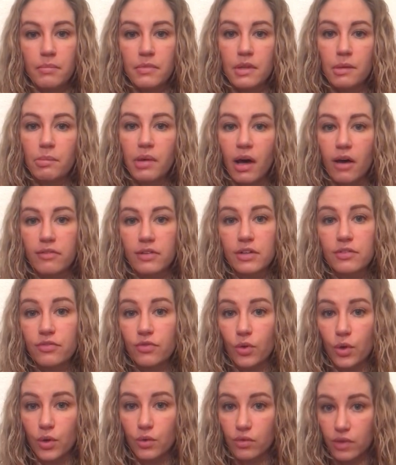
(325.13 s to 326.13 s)
The pelvic
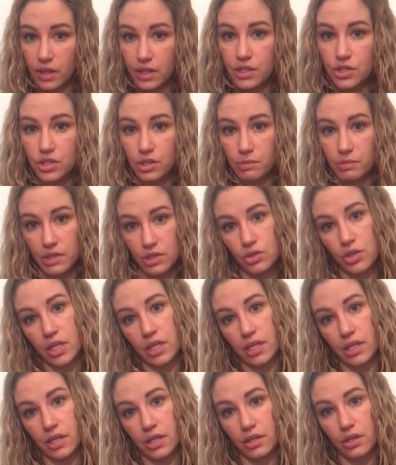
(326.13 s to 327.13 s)
floor really should be
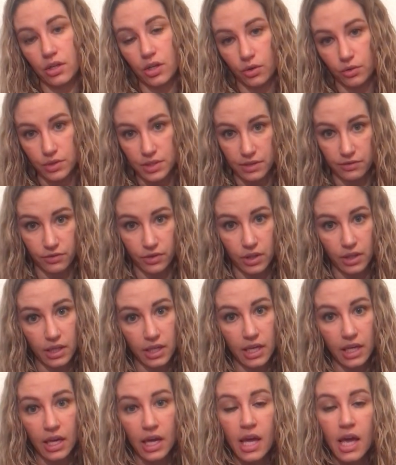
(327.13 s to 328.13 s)
treated no
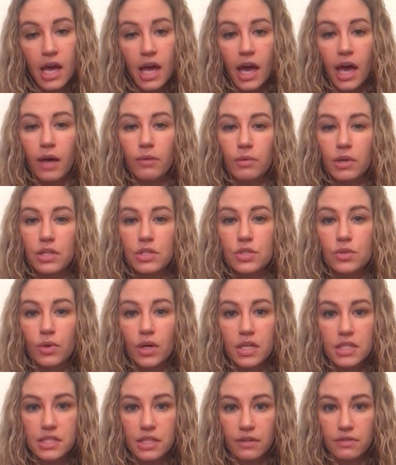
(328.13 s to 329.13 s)
differently, and we do
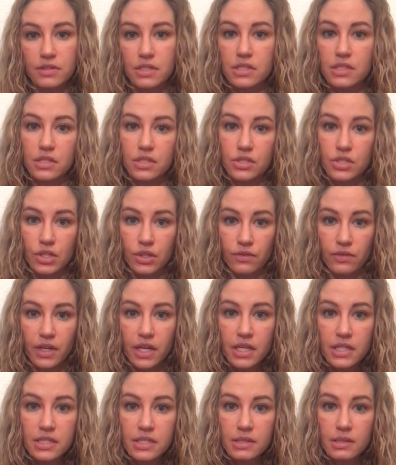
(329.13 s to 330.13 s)
ourselves a
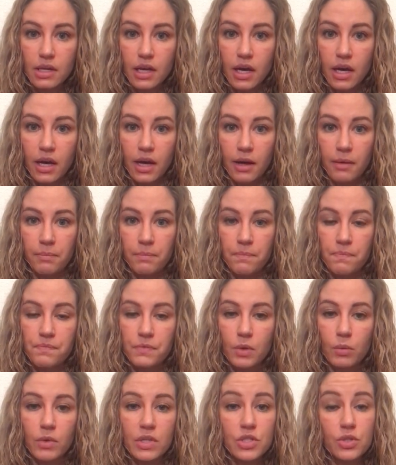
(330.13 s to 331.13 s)
disservice.
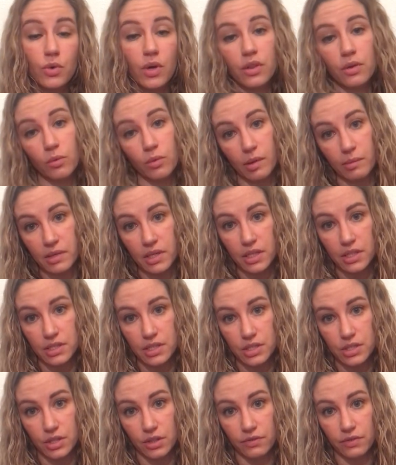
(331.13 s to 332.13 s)
We do other women a
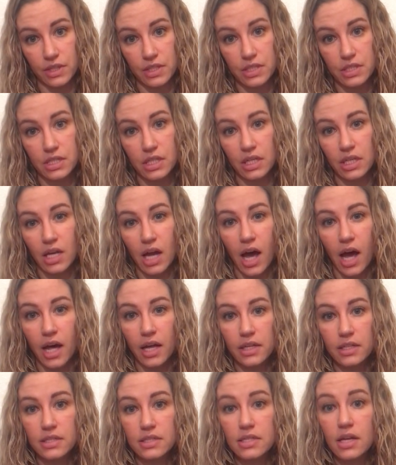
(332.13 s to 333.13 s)
disservice to not
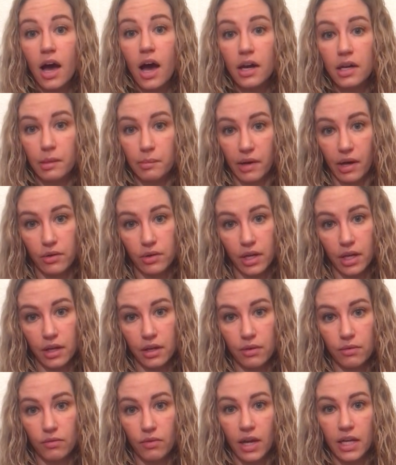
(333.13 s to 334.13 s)
talk about it,
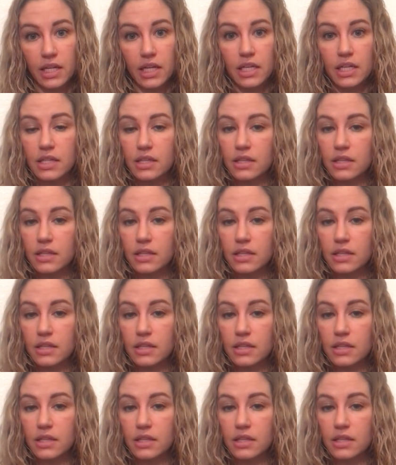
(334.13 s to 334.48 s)
right?